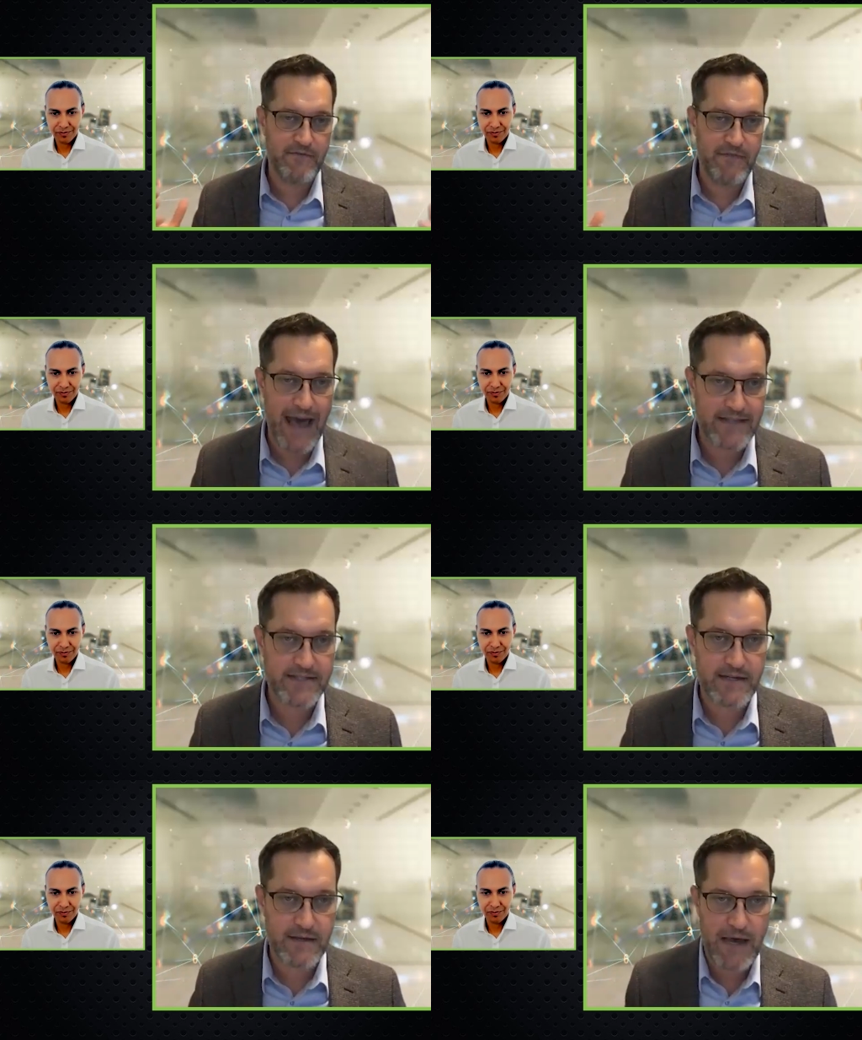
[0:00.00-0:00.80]

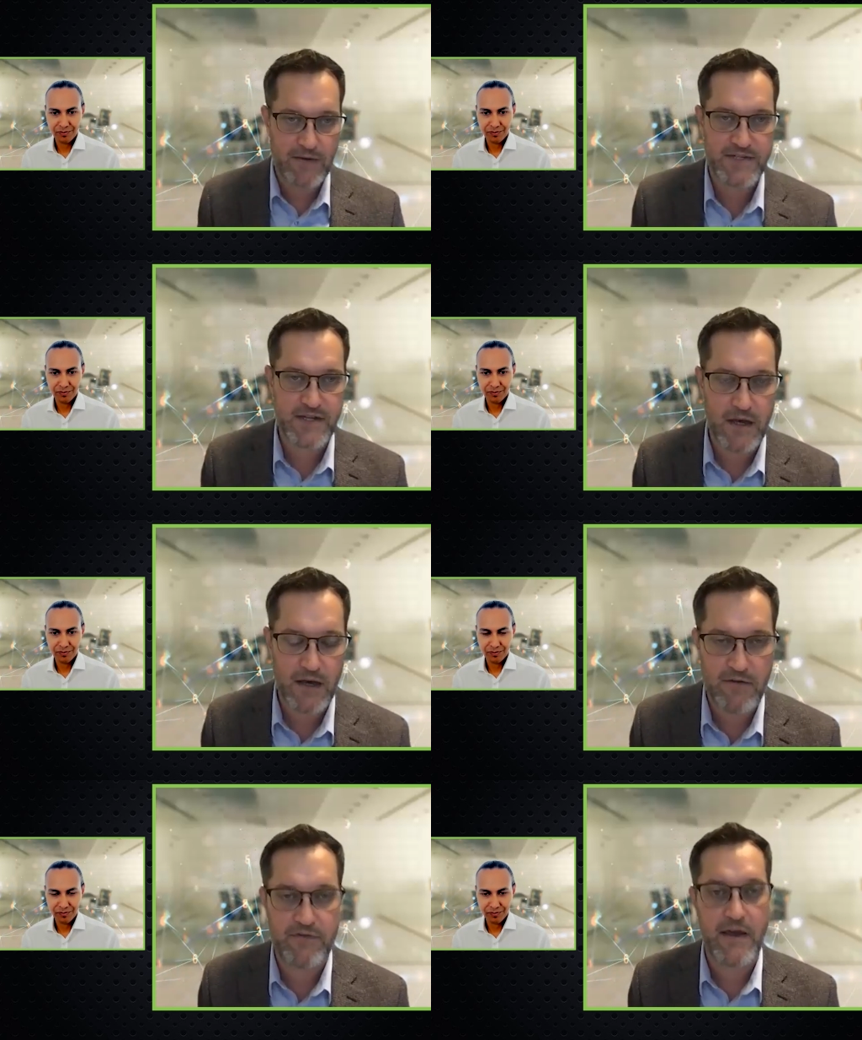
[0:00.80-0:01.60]
Speaker 1: vast amounts
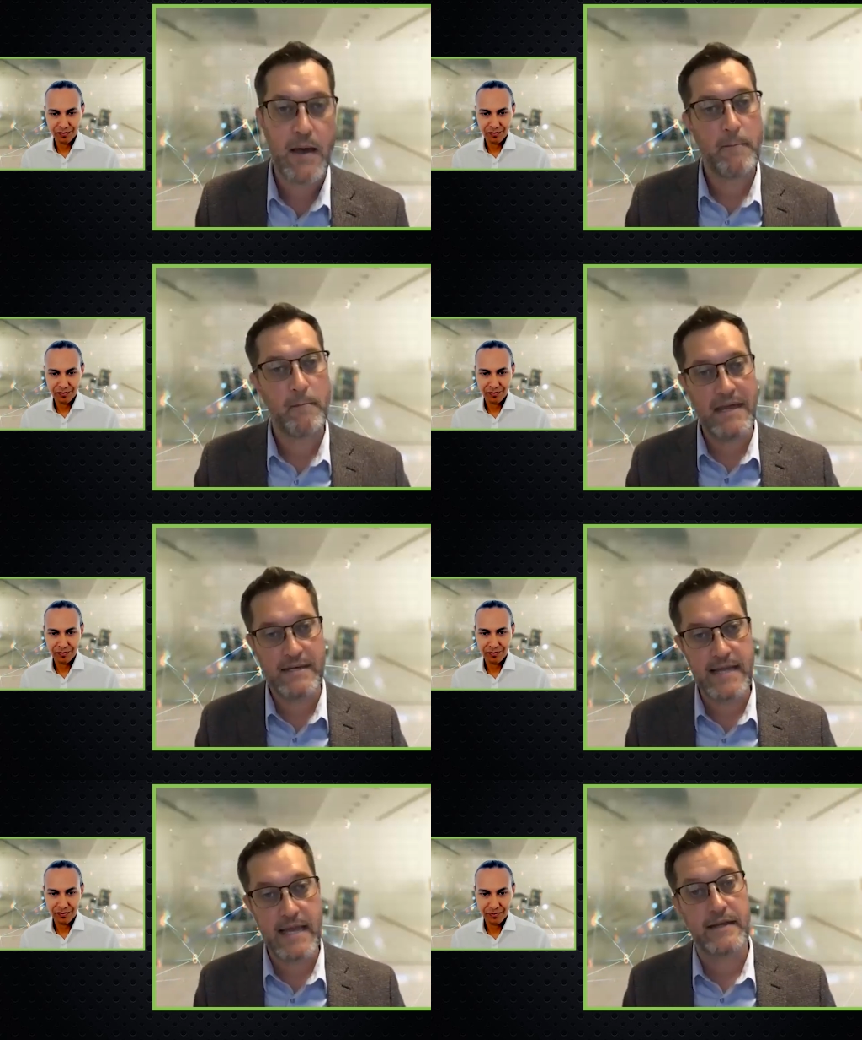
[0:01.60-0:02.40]
of
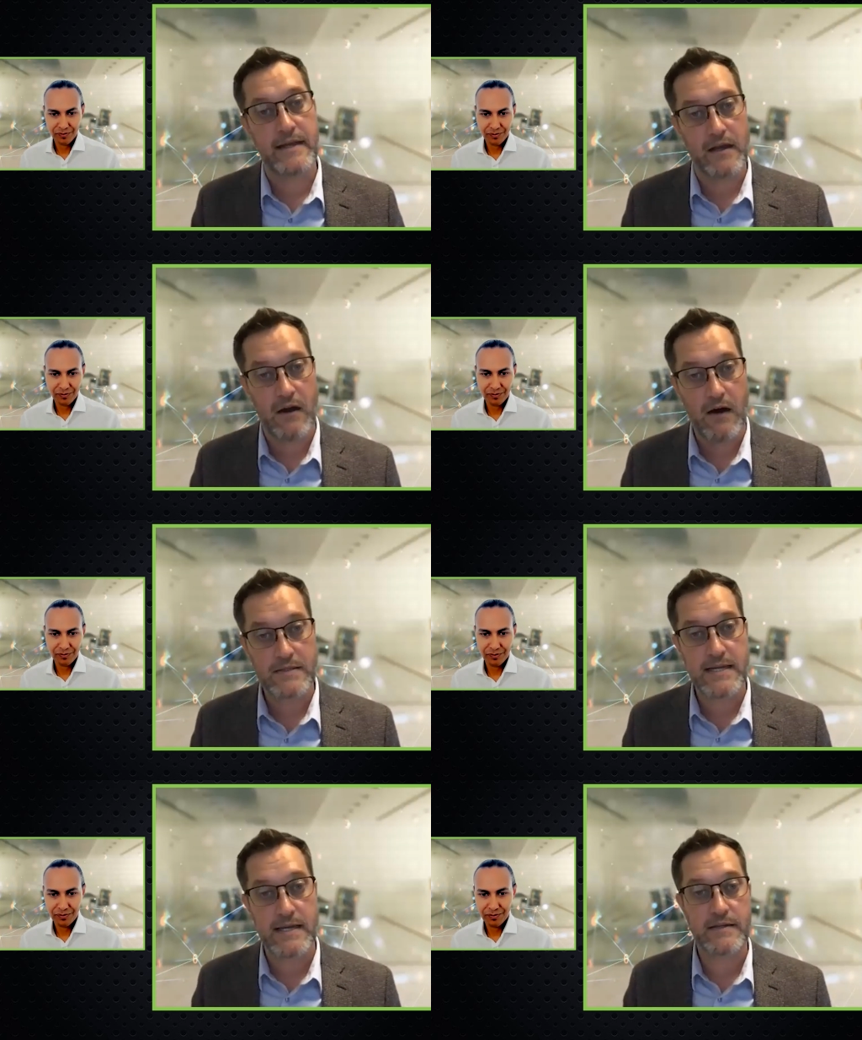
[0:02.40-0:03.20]
metadata and
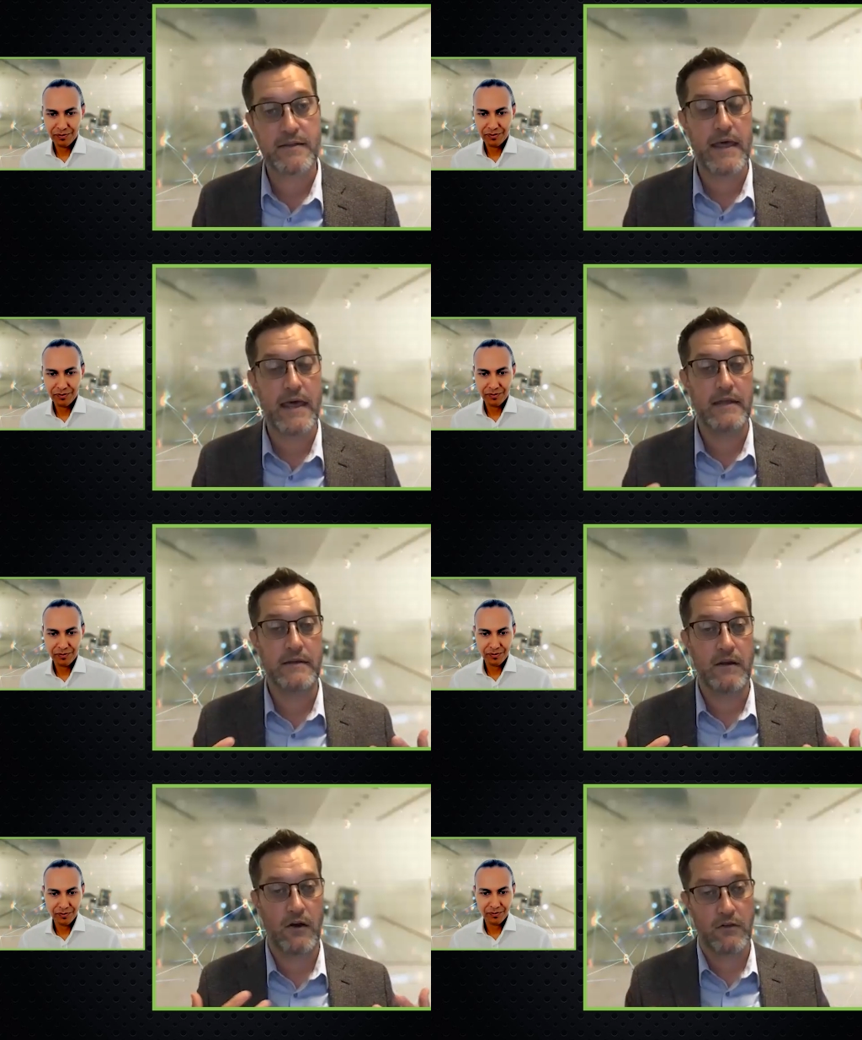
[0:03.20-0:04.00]
content
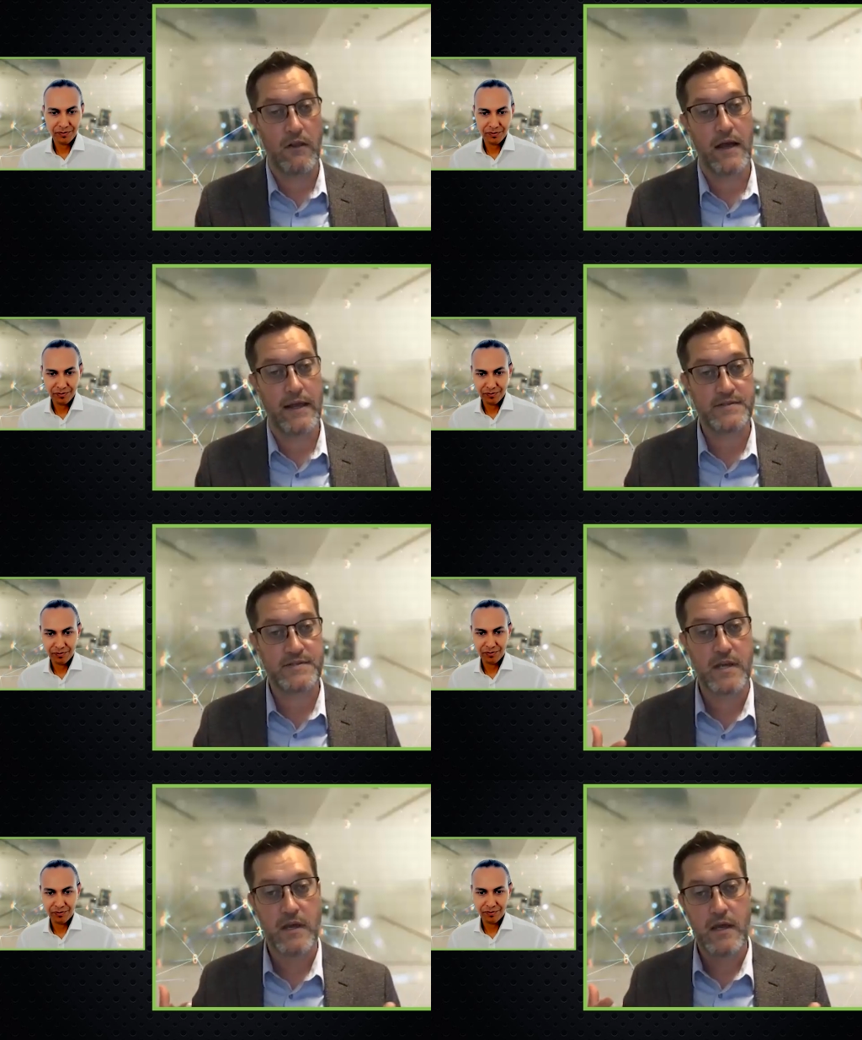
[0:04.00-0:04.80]
that our
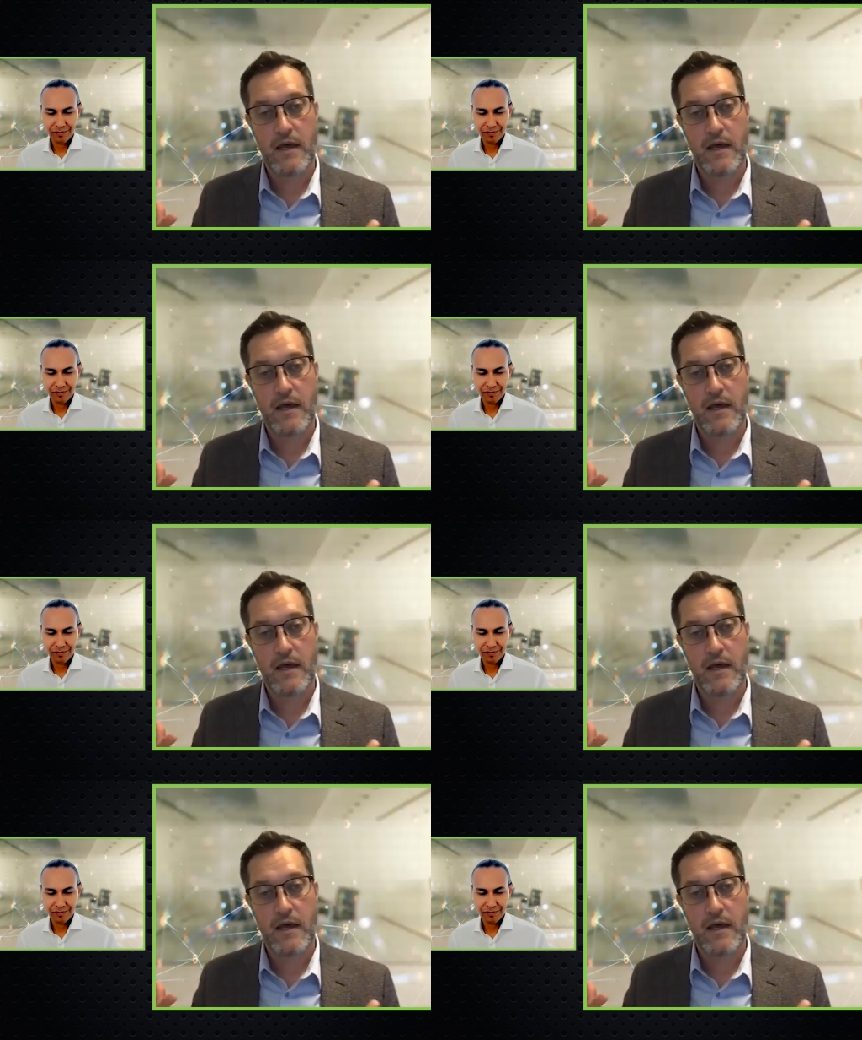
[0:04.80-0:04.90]
clients